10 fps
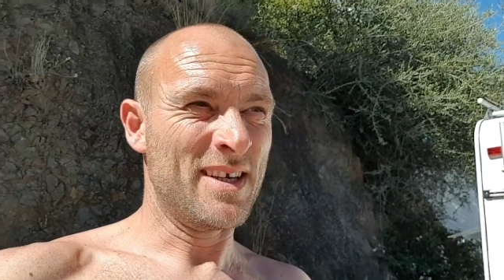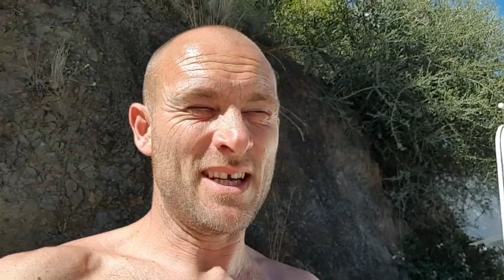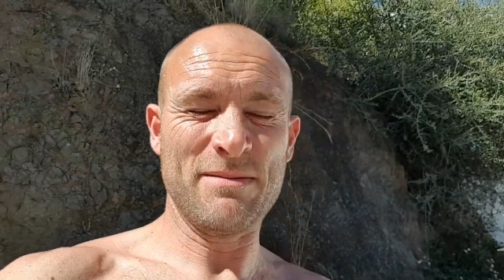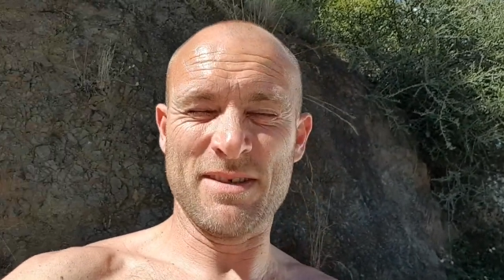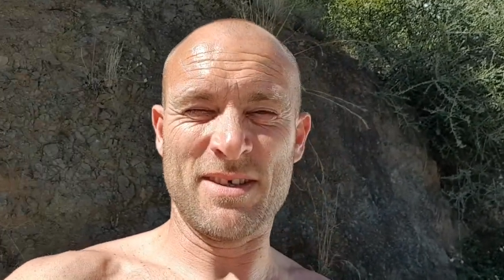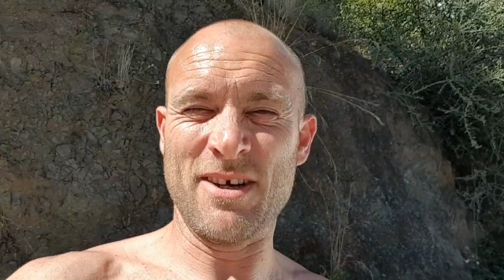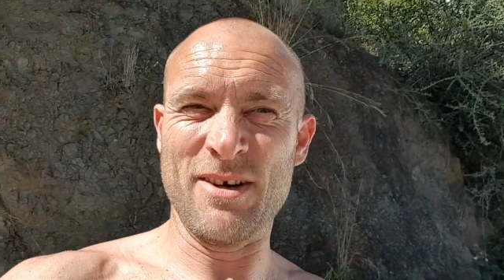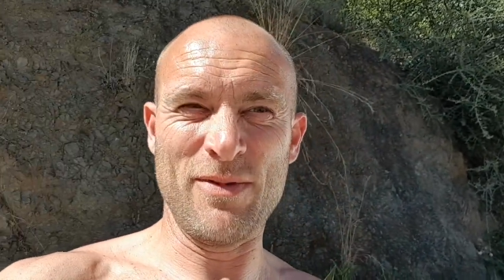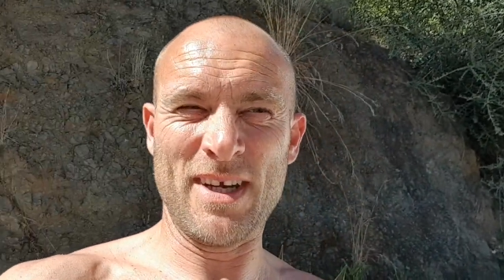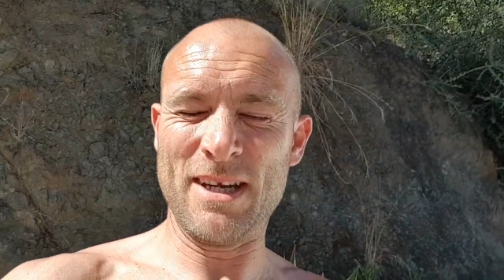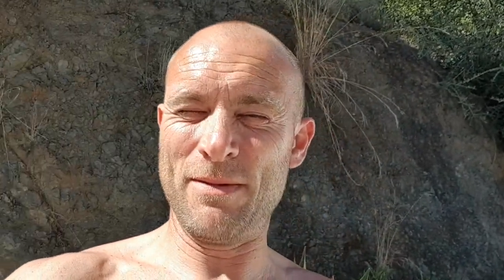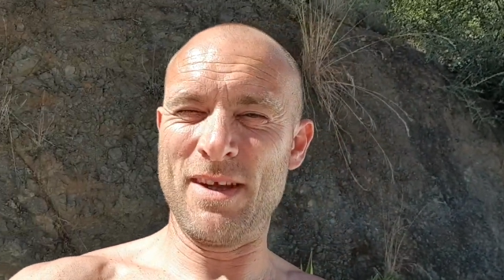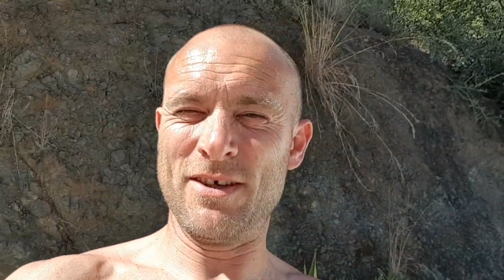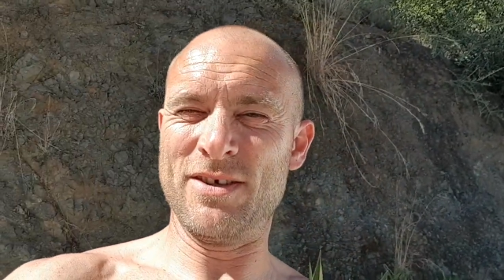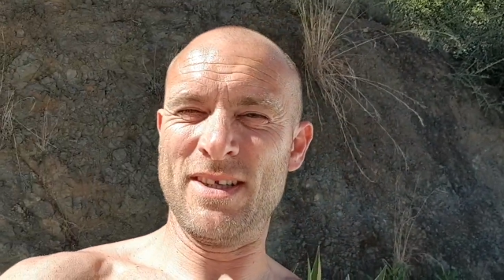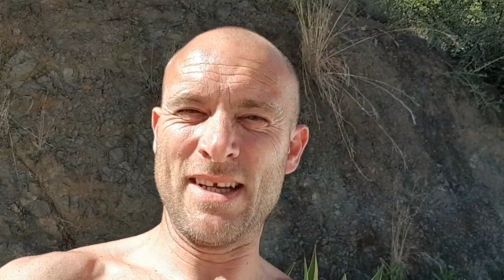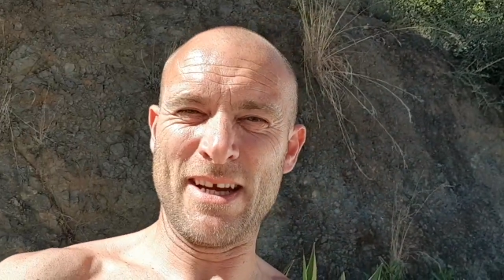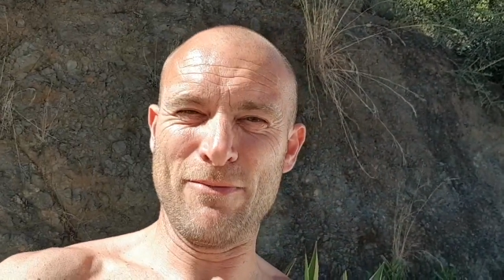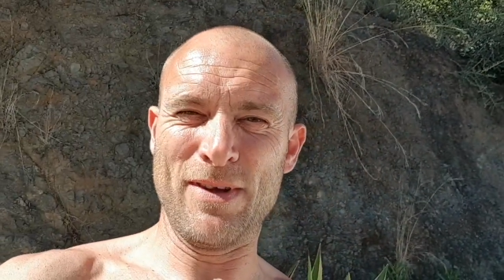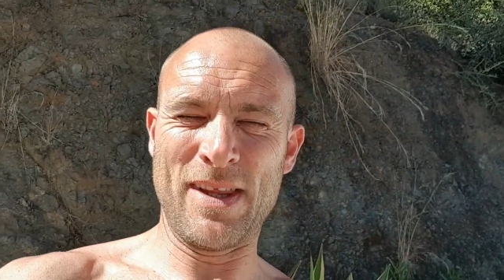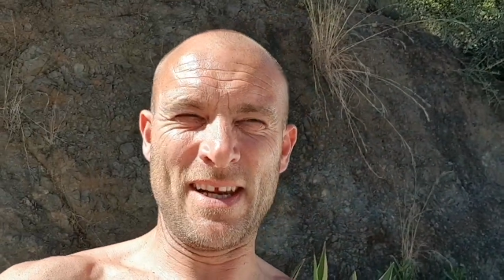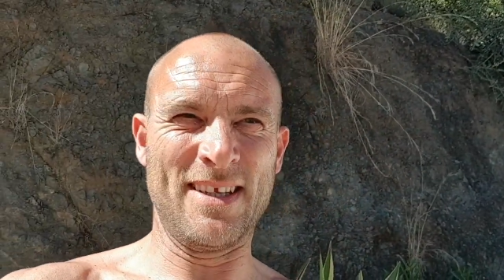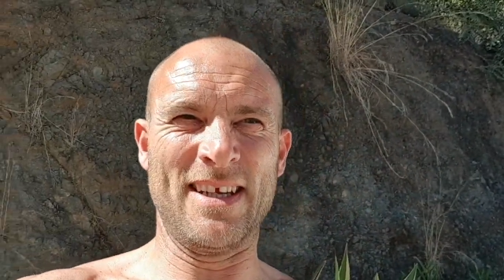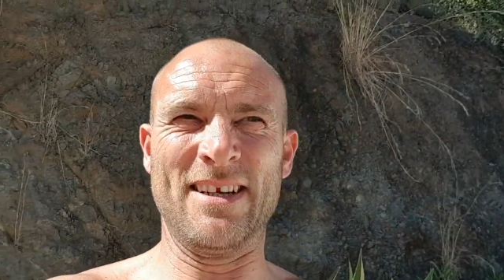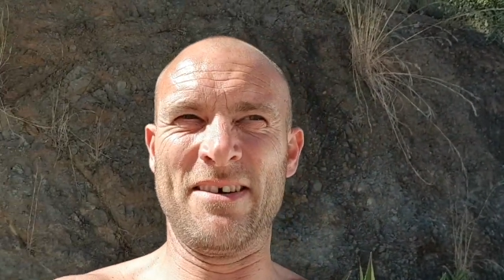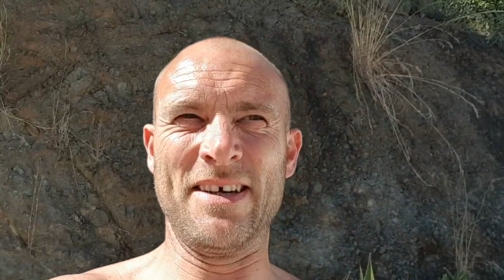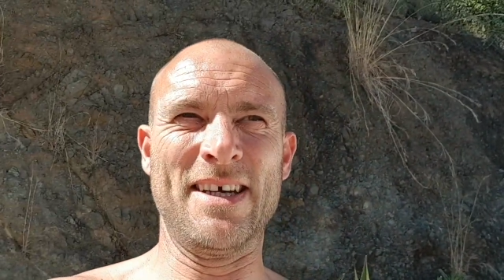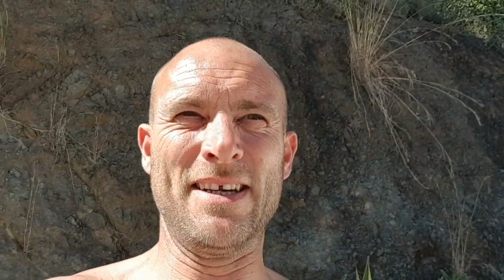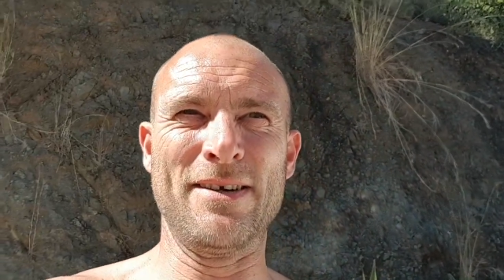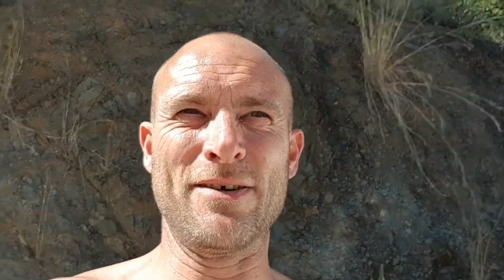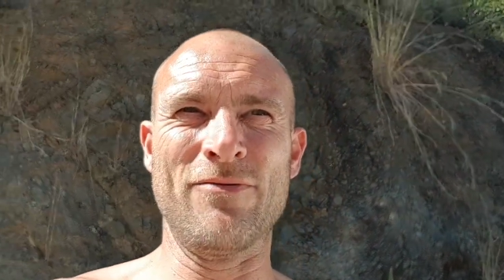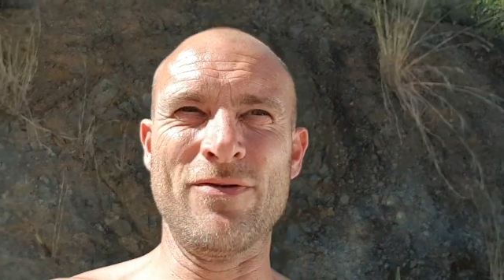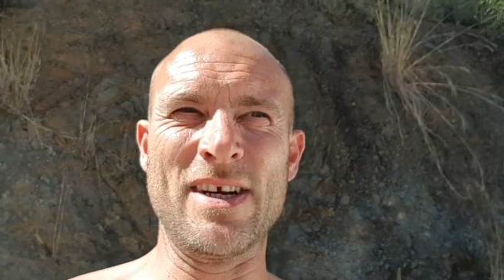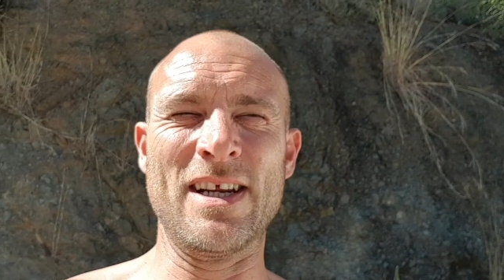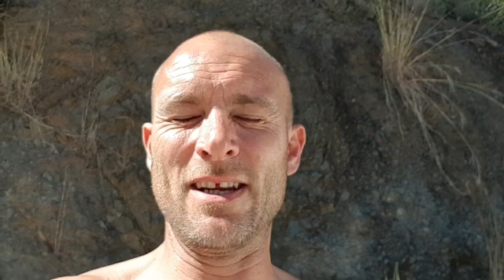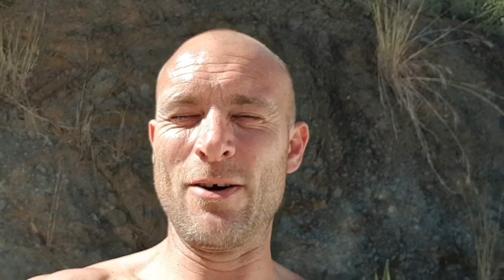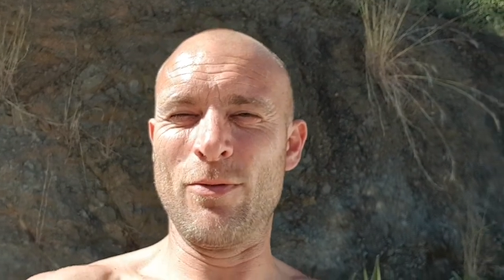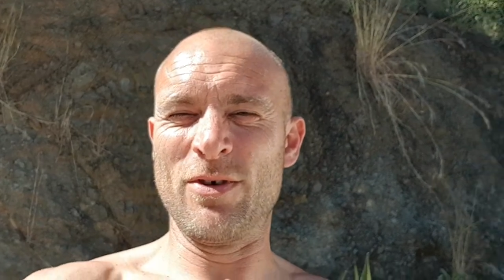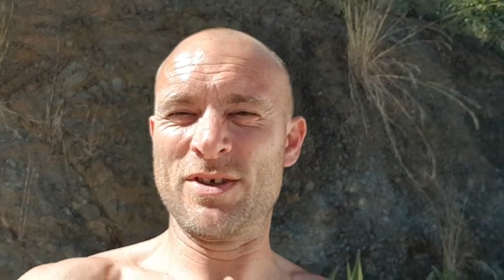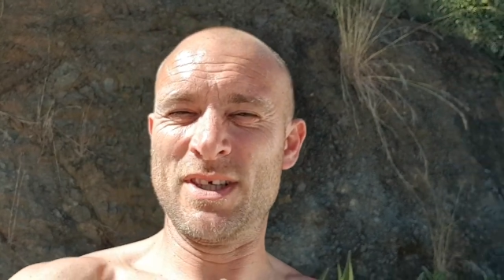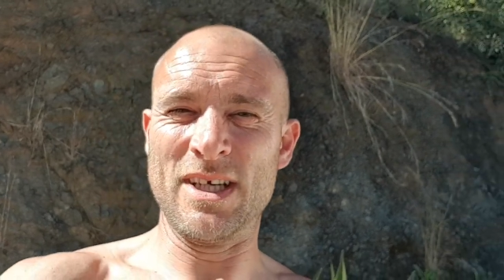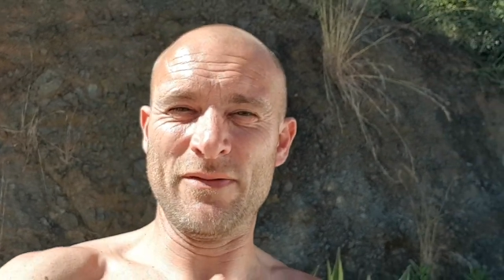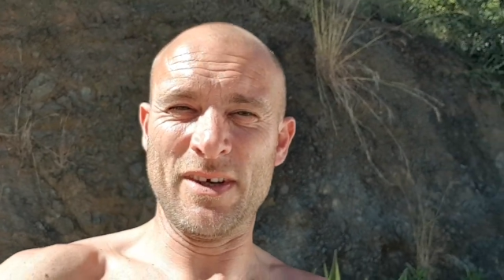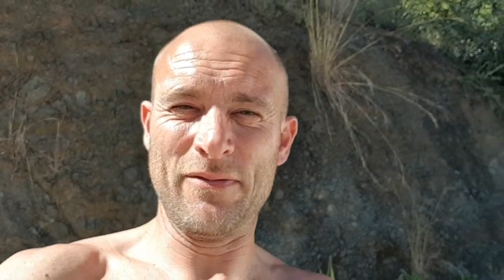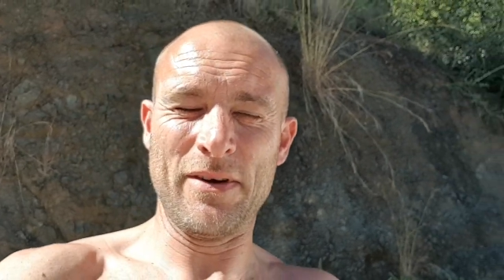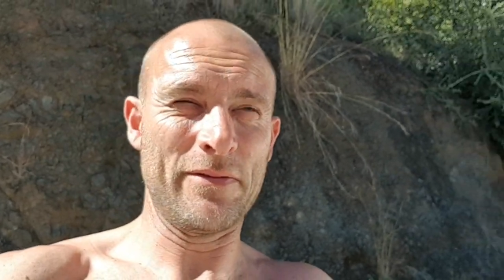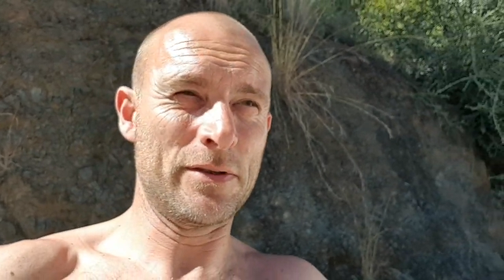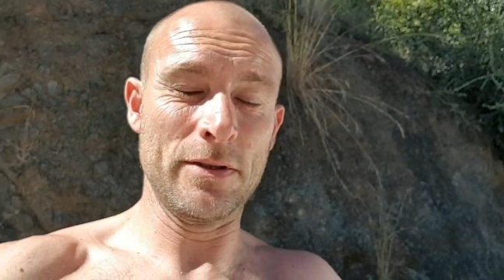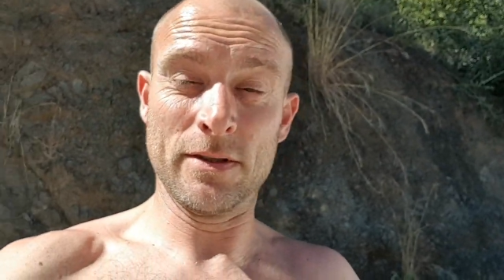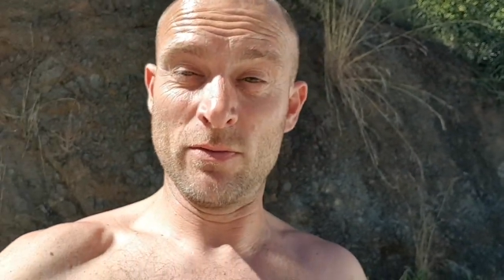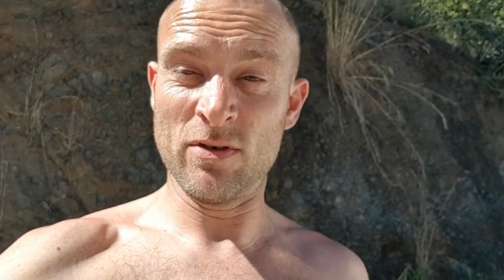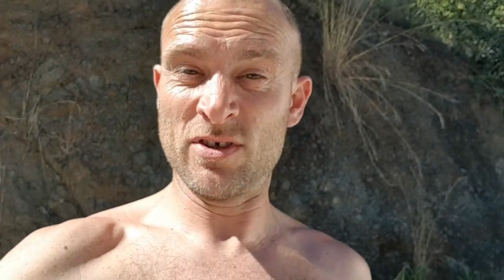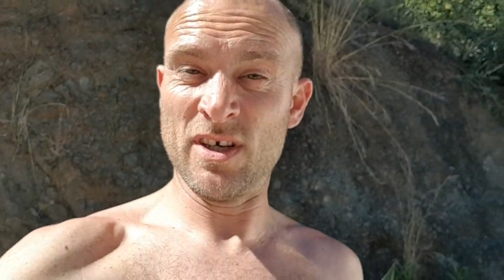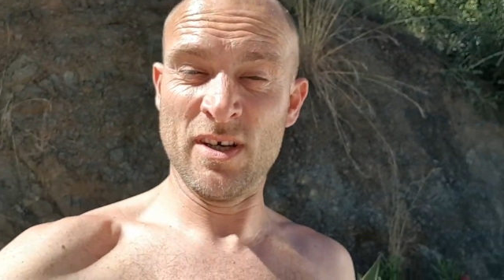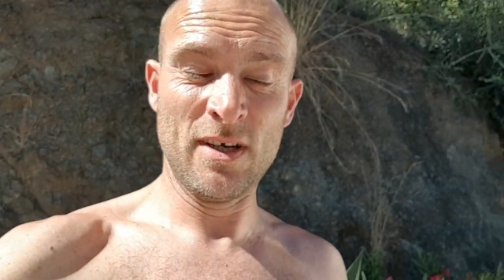Keeps us going. We keep the energy down with LED lighting, really low wattage TV if you ever choose to watch it.